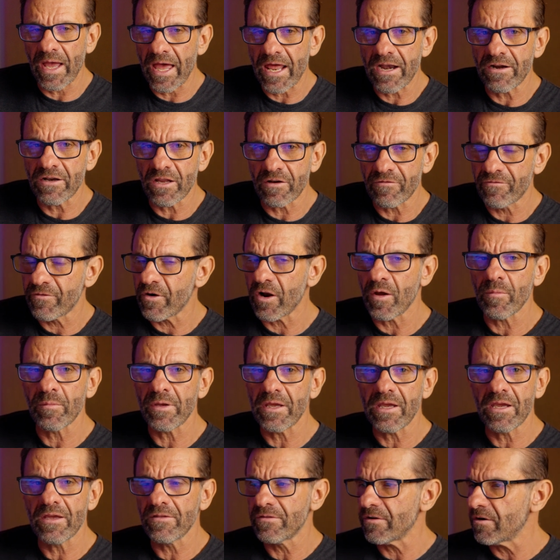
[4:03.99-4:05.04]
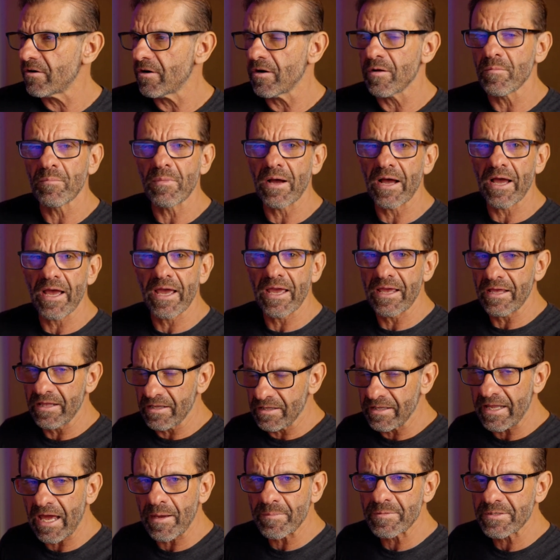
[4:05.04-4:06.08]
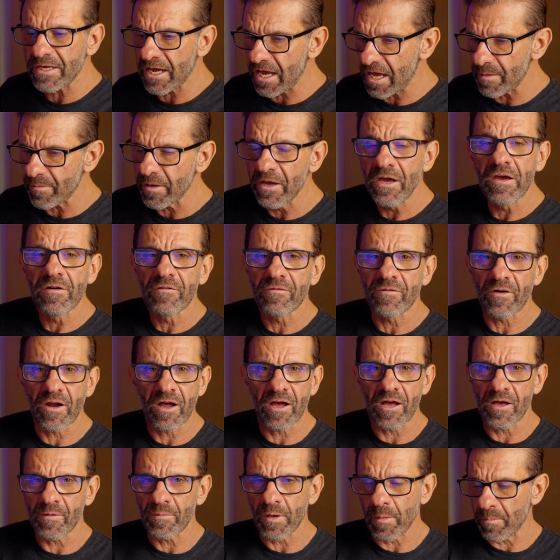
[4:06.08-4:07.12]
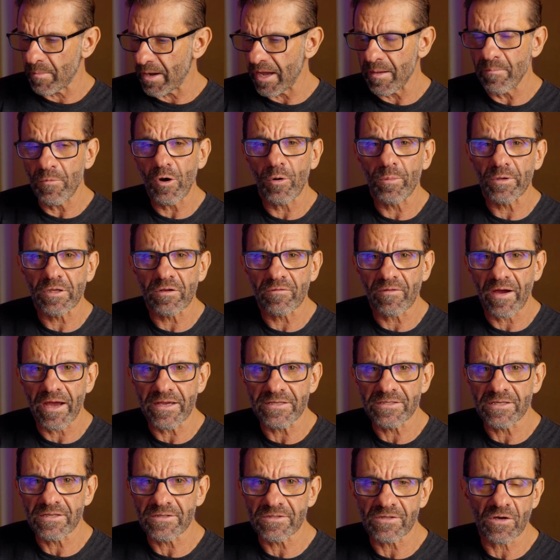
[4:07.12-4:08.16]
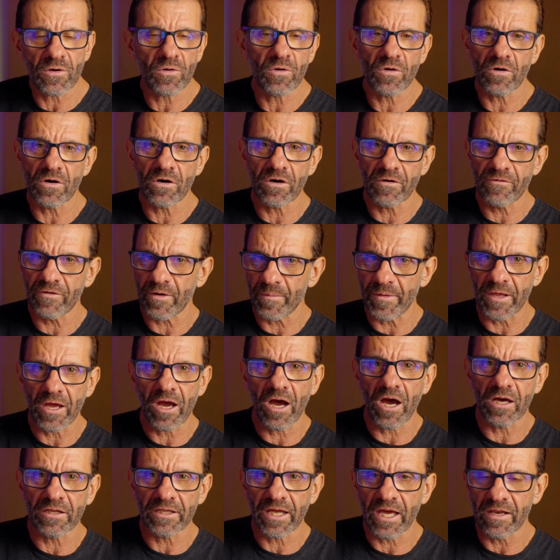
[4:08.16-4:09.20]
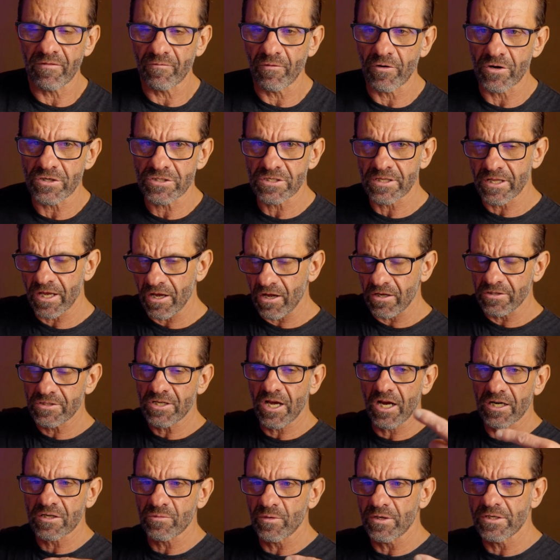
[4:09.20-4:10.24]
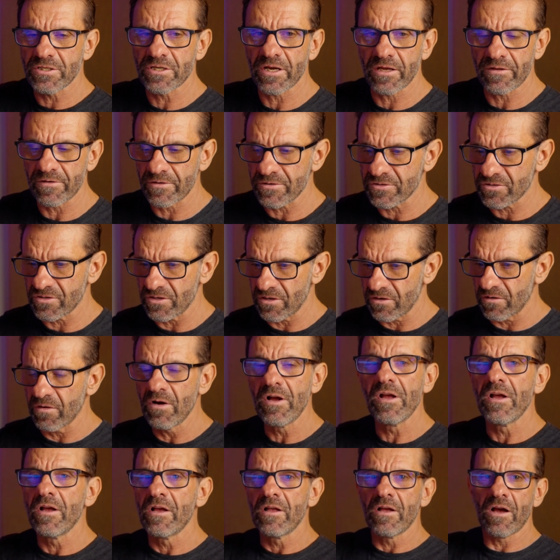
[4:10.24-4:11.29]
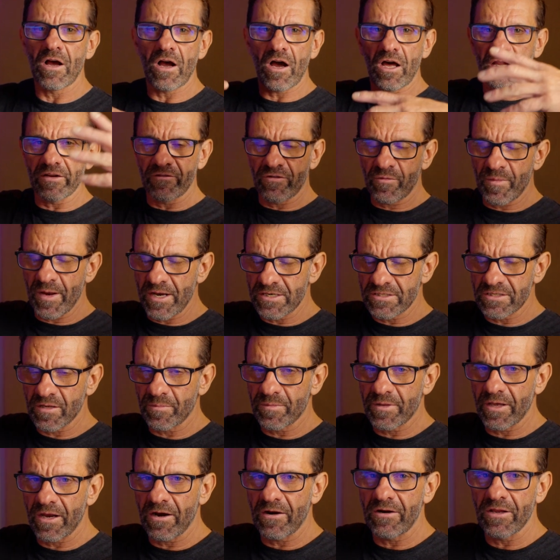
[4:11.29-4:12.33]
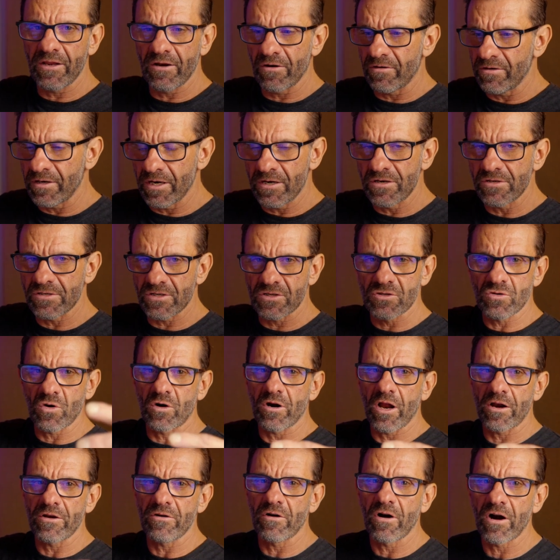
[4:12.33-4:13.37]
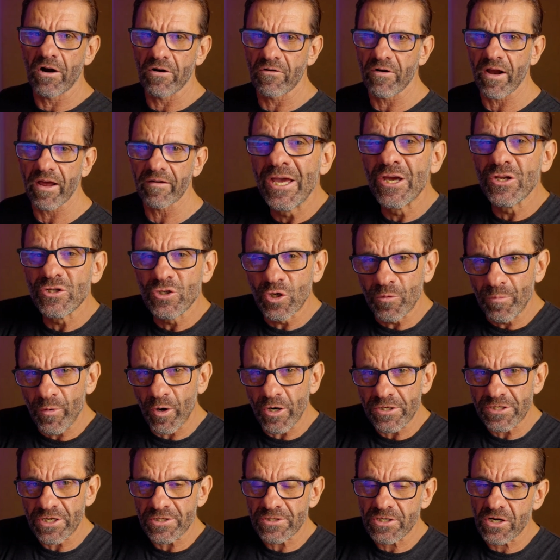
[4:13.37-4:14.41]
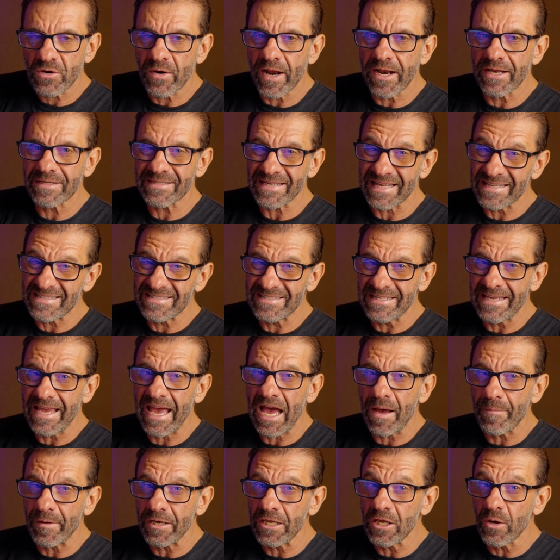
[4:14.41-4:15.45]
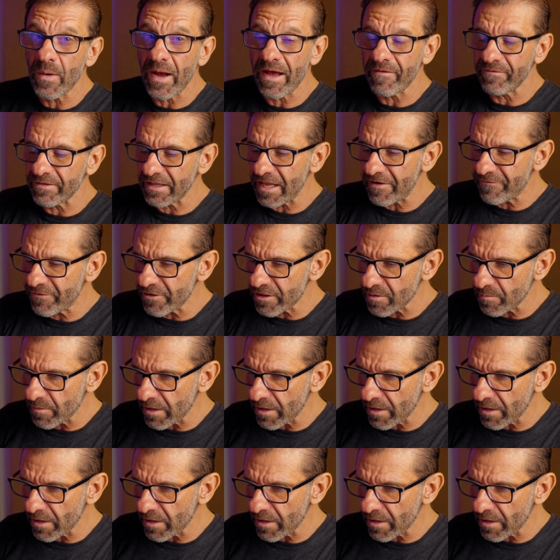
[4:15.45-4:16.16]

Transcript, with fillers: edit it from either my laptop, from my mobile devices, or from the online version. They all talk to each other, so all the information is up there. You don't need to just store it on your hard drive. To purchase credits and see how many you have left for the